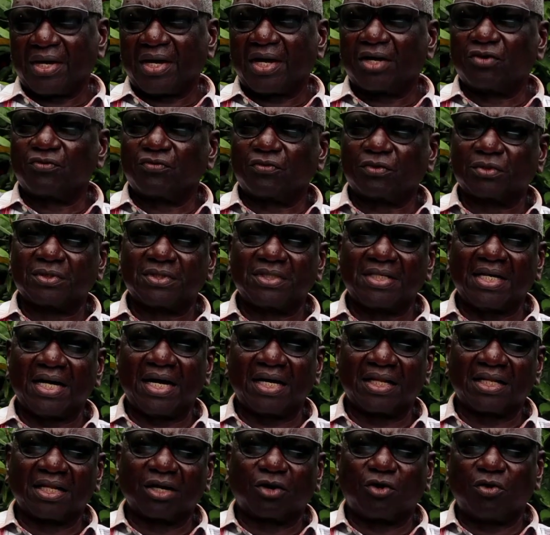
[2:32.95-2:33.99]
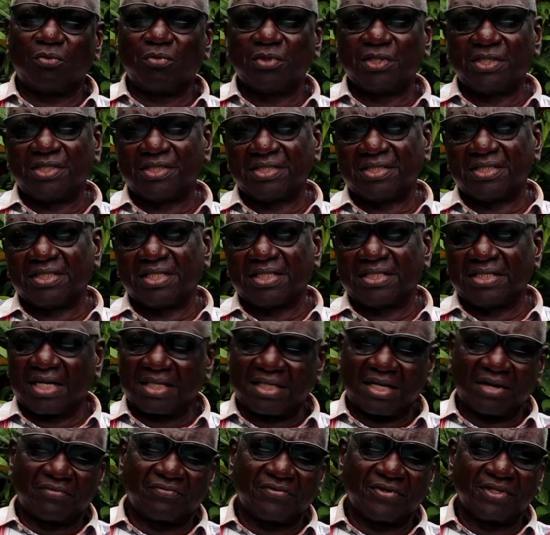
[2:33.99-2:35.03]
And of course there are other common diseases
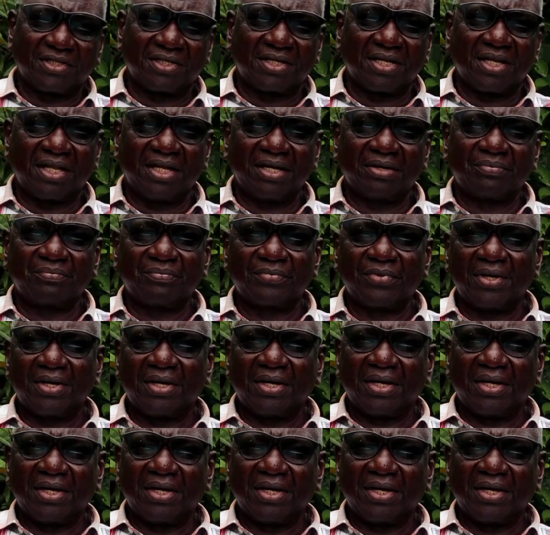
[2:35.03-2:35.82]
that afflict them,